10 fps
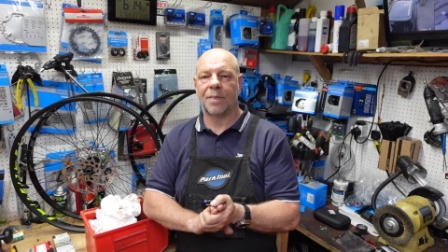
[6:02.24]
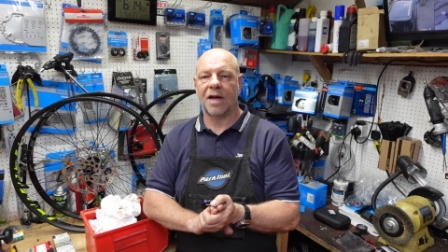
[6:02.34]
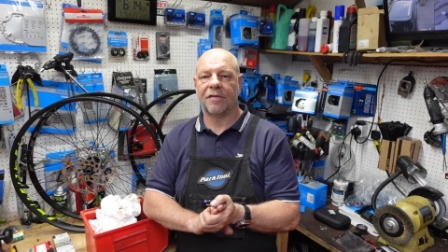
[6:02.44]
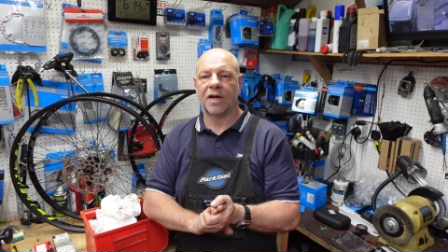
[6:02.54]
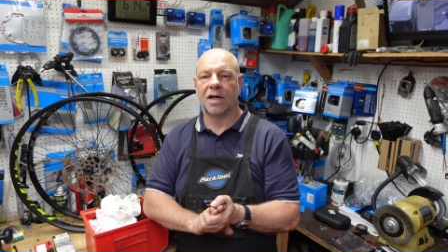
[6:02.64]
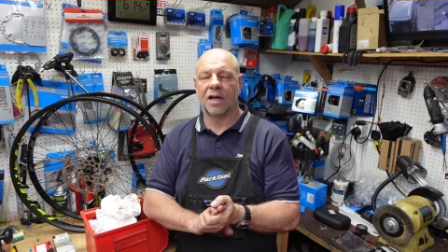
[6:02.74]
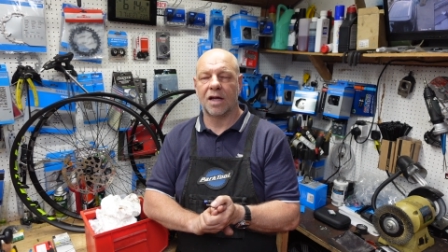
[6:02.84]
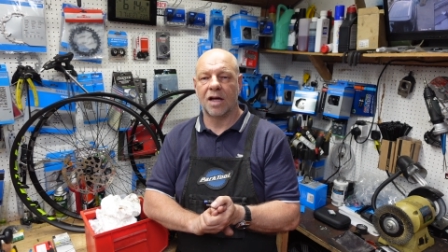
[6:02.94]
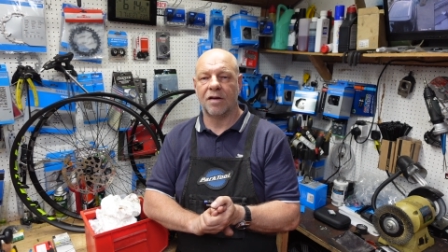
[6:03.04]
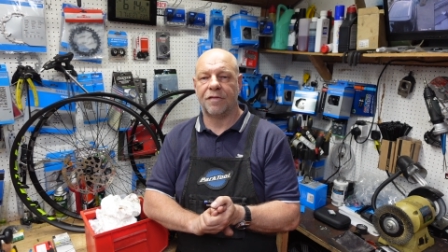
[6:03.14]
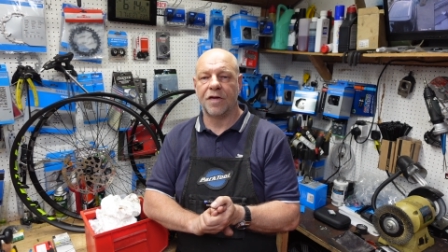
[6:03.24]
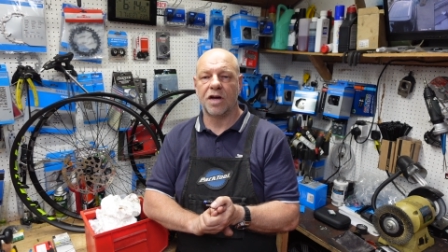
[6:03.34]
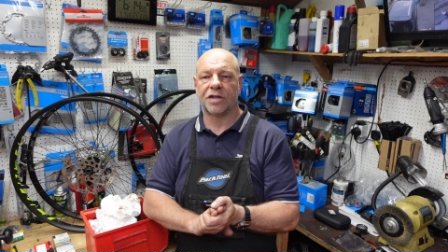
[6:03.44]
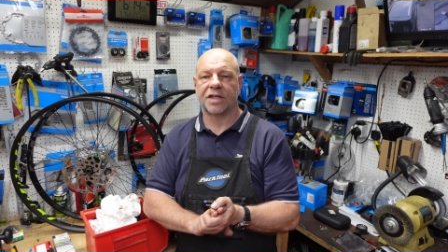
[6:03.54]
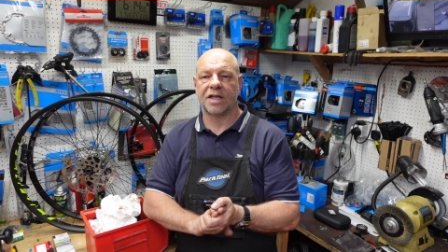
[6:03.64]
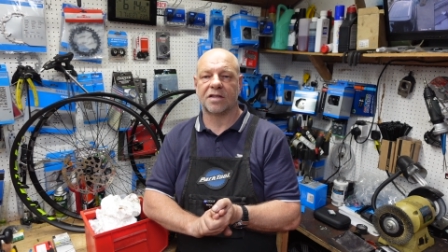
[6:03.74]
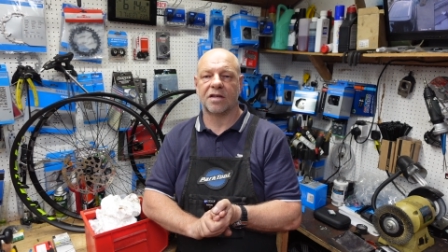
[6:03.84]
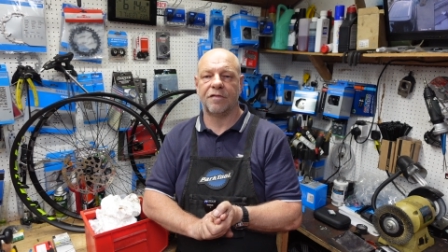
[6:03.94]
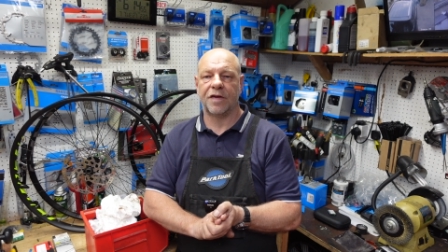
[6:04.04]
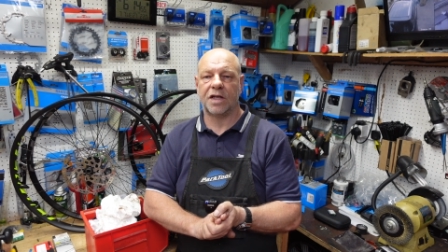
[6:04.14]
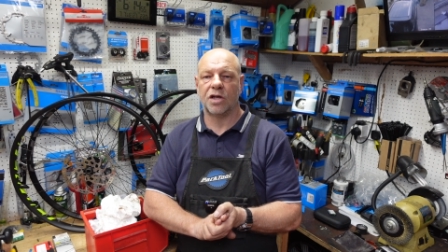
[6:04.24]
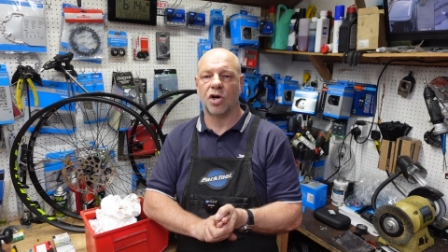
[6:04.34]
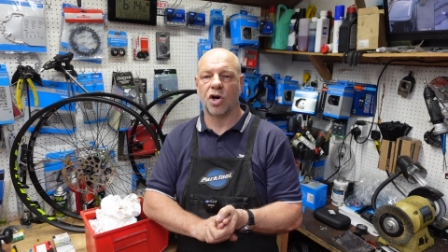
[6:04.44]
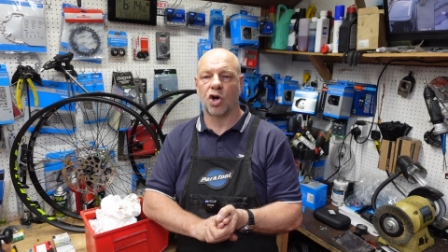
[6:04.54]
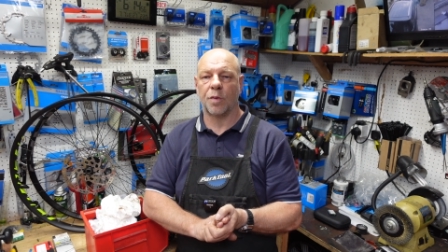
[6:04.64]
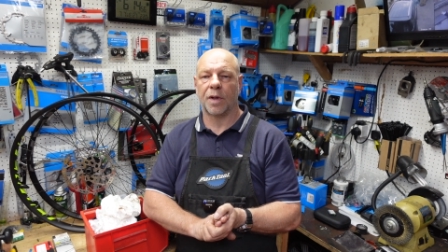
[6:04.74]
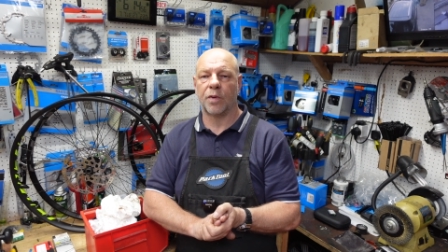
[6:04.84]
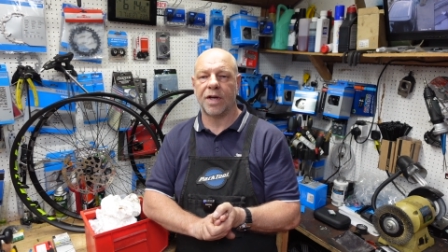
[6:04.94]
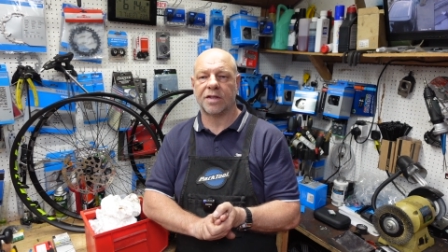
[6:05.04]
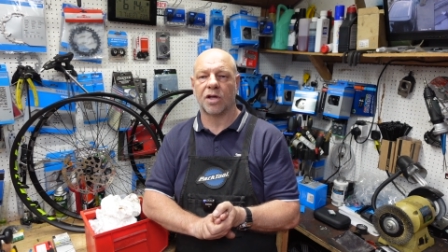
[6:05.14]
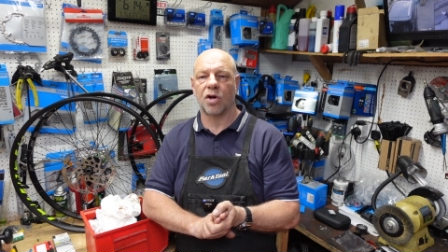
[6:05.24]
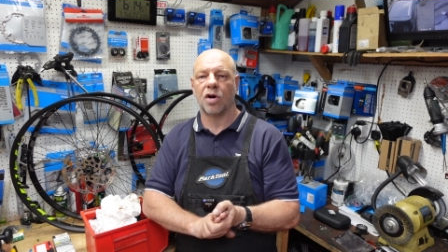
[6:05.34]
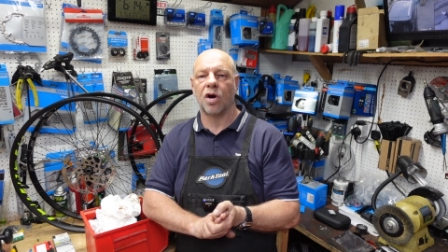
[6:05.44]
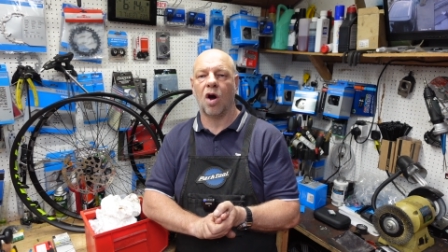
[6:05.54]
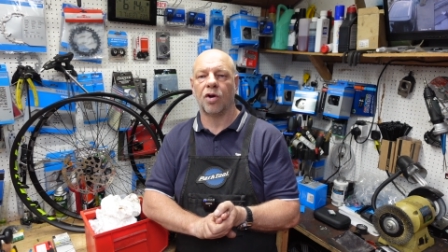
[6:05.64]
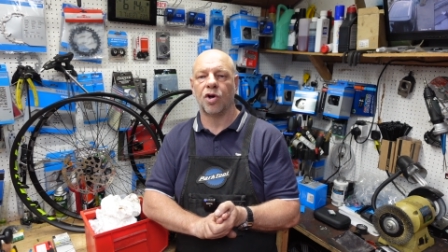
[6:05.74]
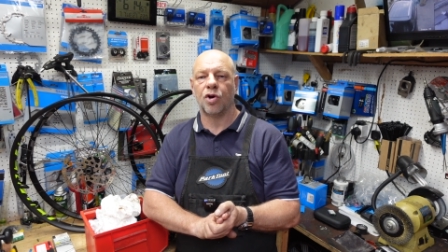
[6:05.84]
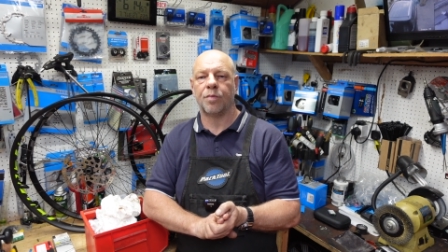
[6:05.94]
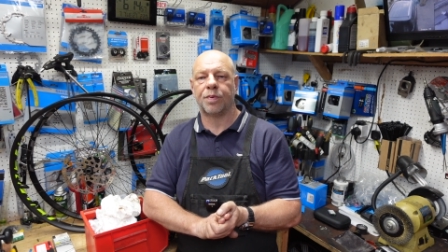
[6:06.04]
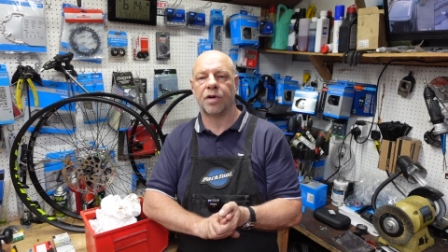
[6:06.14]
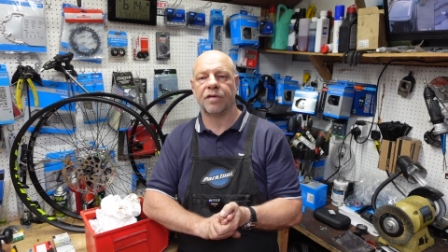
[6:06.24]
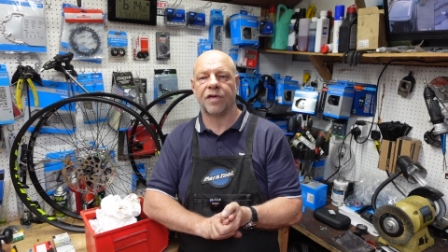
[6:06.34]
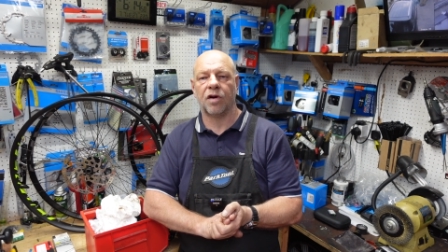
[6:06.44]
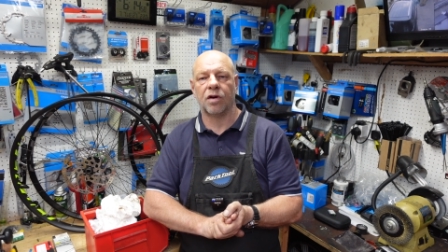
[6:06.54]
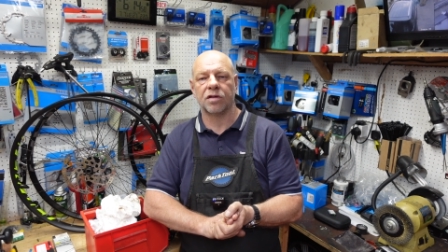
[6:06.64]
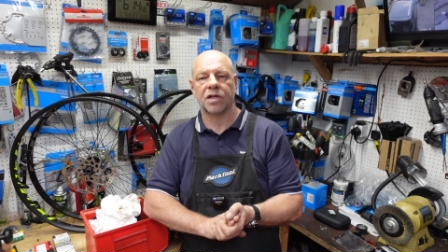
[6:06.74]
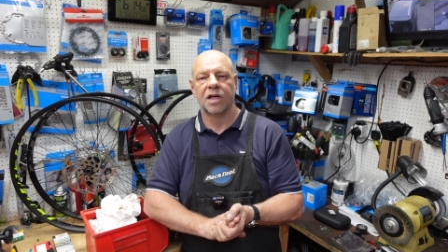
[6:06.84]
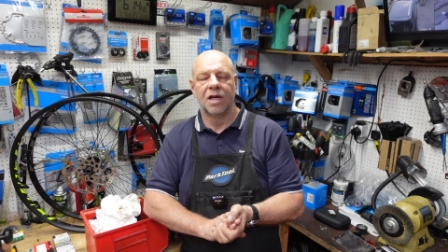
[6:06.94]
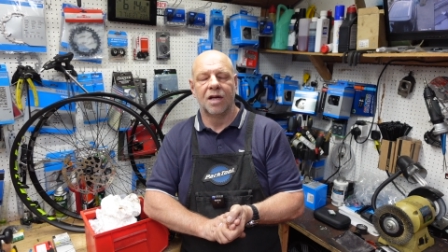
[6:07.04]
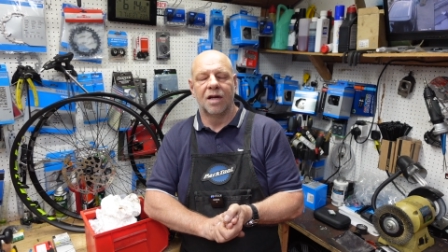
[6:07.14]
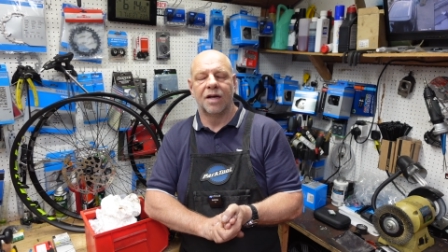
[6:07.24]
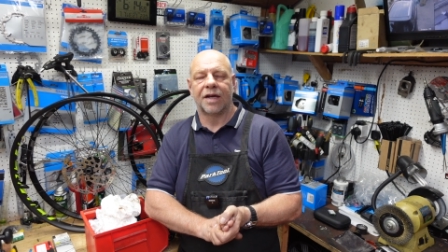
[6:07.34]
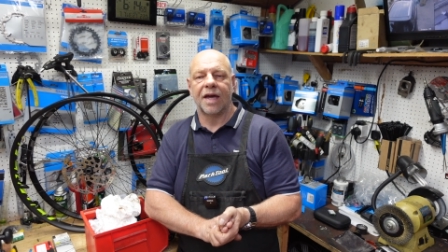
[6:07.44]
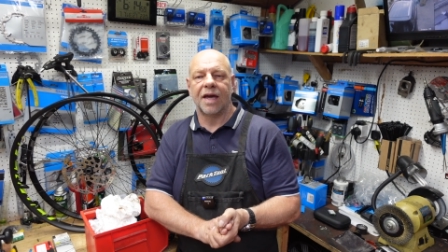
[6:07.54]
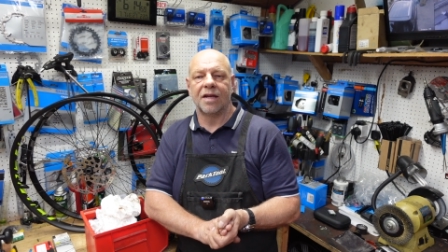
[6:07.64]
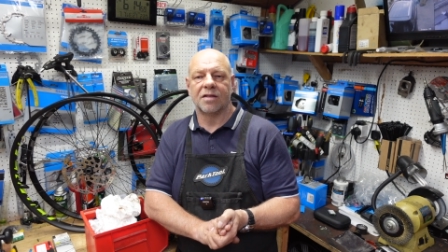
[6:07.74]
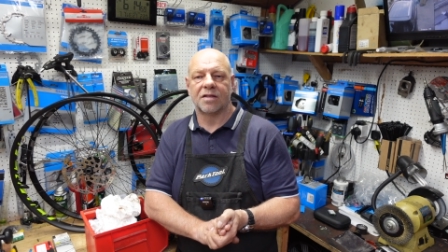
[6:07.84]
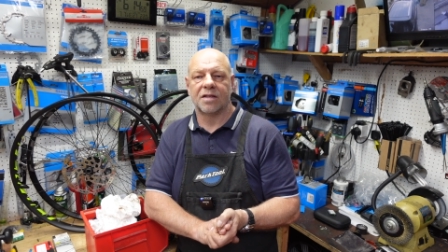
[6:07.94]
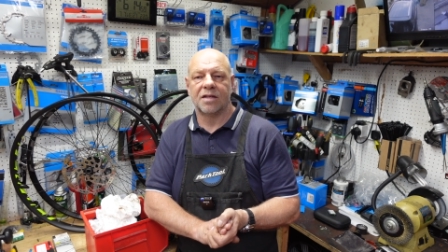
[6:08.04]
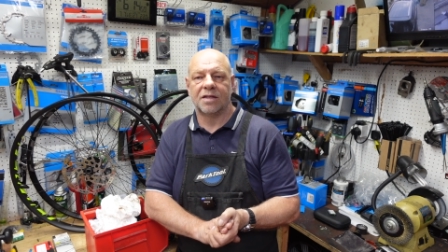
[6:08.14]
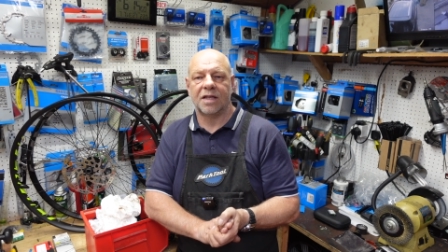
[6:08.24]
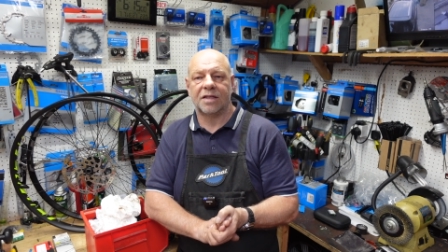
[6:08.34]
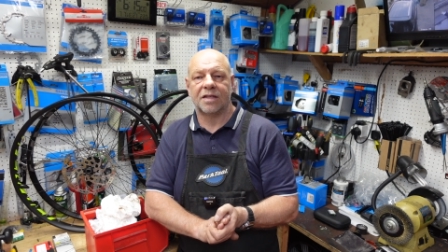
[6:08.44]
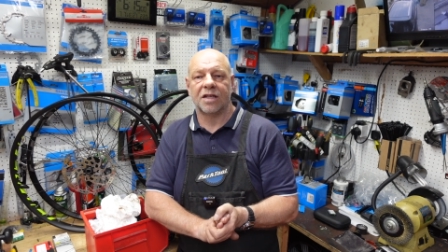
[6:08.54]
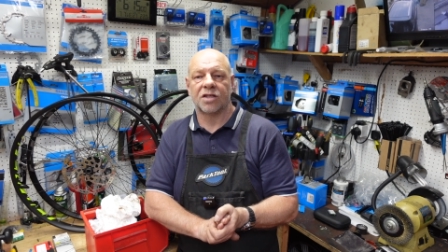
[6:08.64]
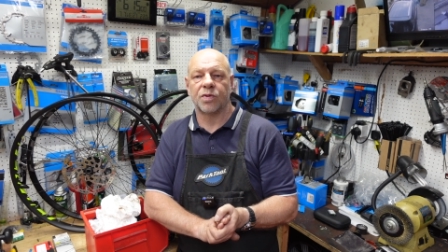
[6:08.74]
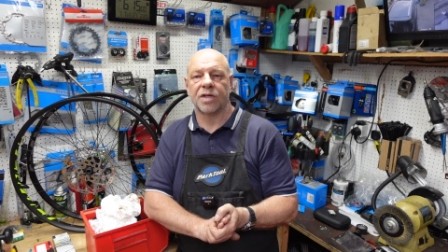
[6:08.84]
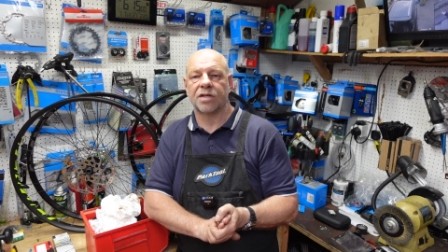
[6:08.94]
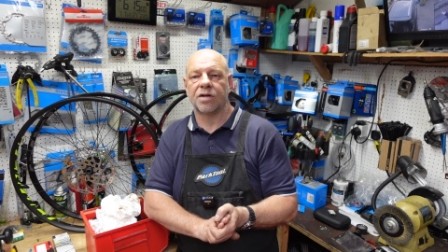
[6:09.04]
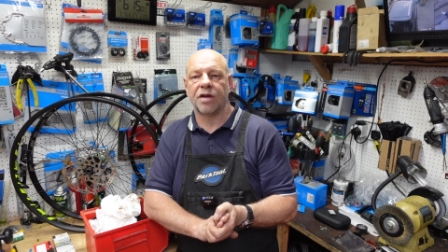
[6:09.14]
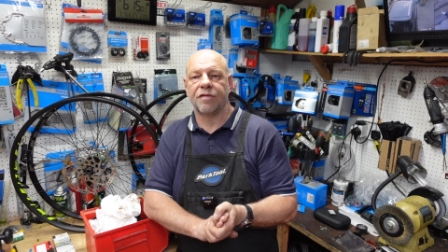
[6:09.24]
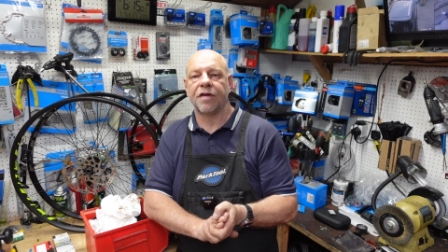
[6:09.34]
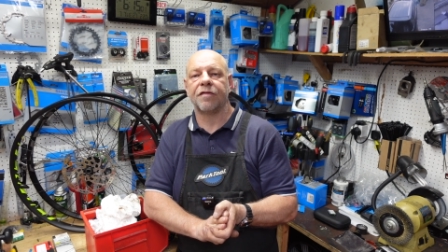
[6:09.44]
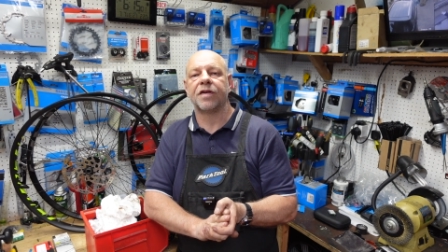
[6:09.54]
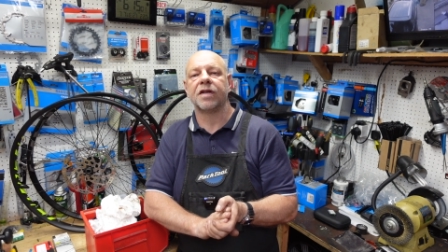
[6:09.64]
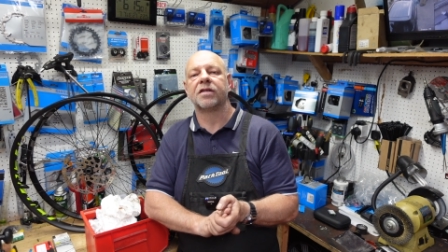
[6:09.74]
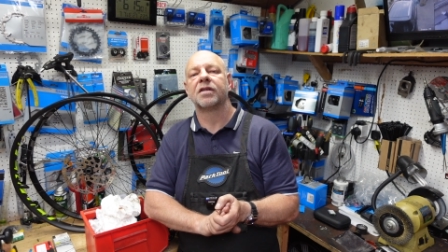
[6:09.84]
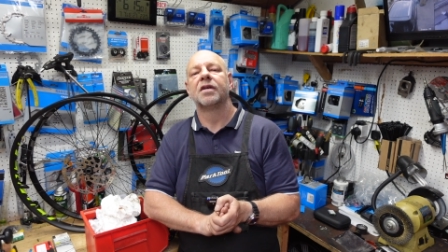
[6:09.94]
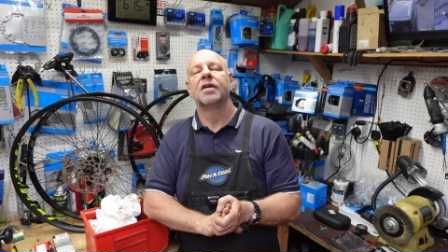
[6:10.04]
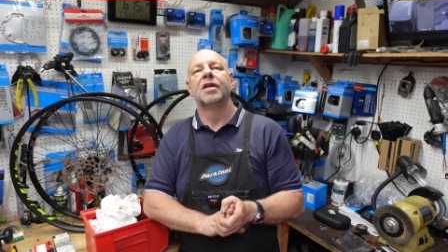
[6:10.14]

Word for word: bit of a, a versus video a couple of weeks ago on Hope Pro 4s against DT Swiss 350s.